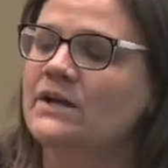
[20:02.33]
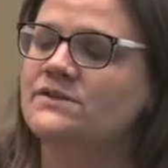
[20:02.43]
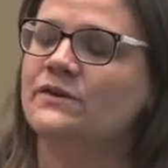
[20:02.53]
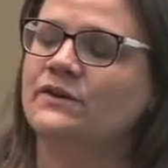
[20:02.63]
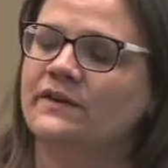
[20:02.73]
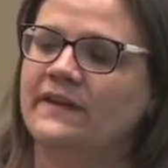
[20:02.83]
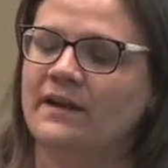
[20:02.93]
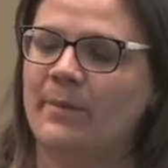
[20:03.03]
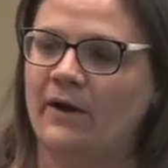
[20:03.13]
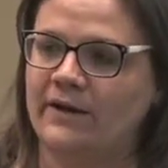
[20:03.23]
So the good
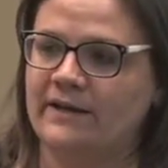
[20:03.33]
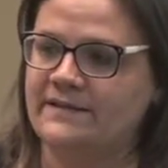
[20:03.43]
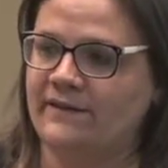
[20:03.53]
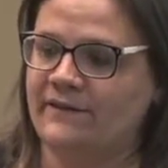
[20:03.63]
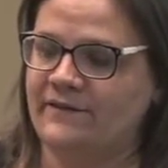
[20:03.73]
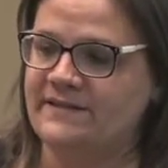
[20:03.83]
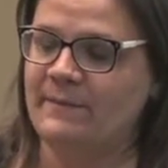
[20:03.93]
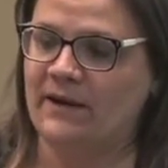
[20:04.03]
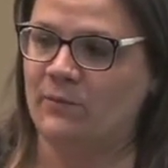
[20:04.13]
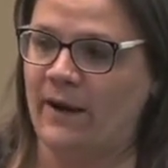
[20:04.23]
thing about it is that if it's
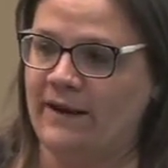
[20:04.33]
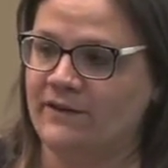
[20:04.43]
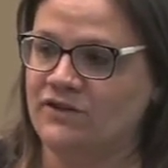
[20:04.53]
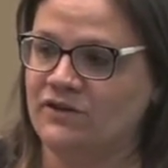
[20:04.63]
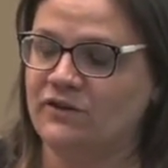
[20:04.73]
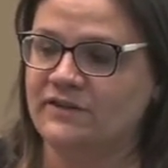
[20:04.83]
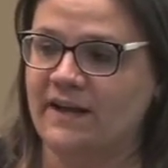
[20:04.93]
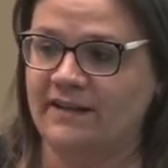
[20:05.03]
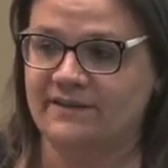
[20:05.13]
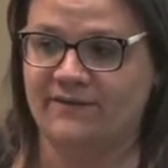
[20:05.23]
made right, the sugar's
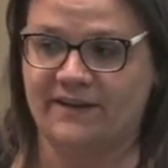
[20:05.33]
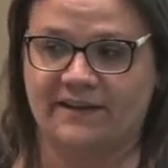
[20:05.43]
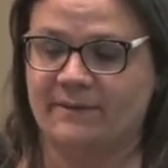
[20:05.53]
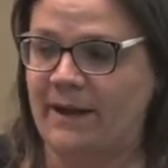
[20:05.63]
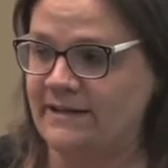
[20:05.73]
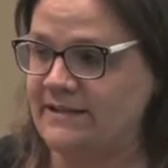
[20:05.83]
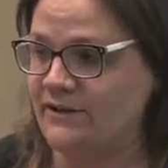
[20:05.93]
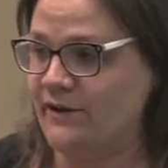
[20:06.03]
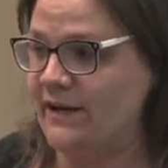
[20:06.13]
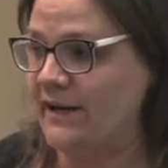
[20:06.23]
gone to feeding the
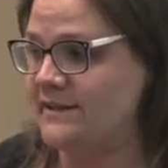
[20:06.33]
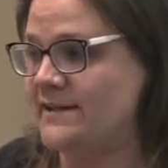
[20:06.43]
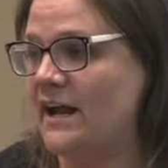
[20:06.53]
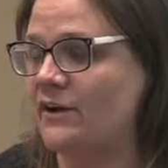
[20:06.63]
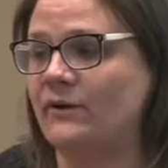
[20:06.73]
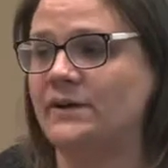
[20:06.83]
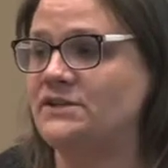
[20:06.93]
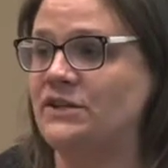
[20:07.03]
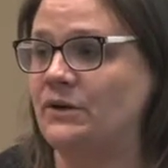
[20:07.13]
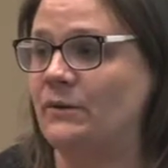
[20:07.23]
bacteria. It's not going
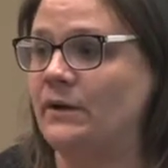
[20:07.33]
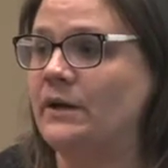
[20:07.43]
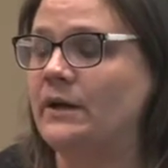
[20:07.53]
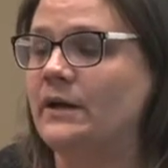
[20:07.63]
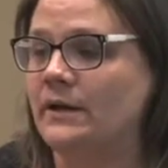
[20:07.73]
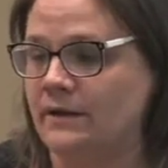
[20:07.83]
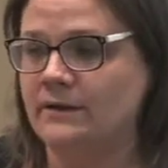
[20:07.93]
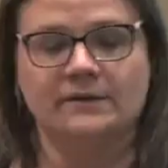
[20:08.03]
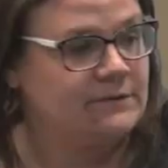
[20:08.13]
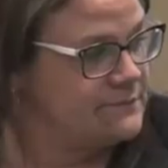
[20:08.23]
to you. Not much
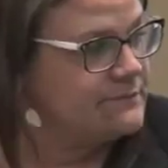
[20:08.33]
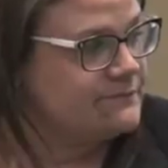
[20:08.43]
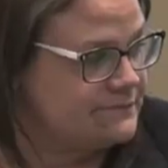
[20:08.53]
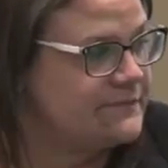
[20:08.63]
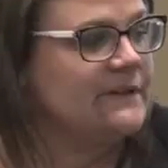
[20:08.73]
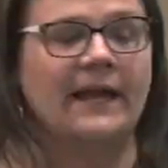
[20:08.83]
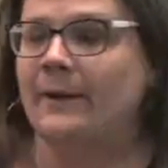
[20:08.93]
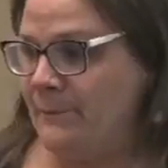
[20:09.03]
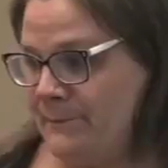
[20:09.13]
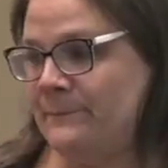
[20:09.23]
sugar in it, really.
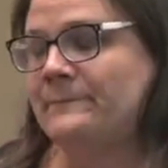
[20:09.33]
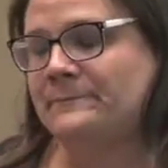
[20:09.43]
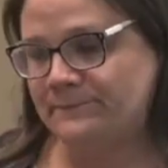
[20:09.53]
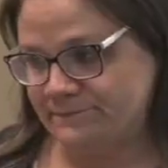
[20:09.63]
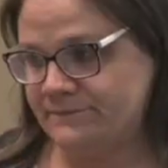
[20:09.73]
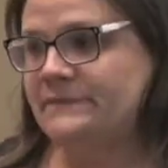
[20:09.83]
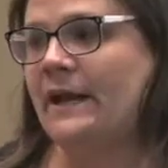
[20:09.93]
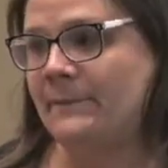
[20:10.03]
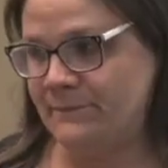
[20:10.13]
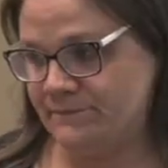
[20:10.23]
Yeah. Shouldn't be.
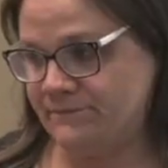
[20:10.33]
Yep.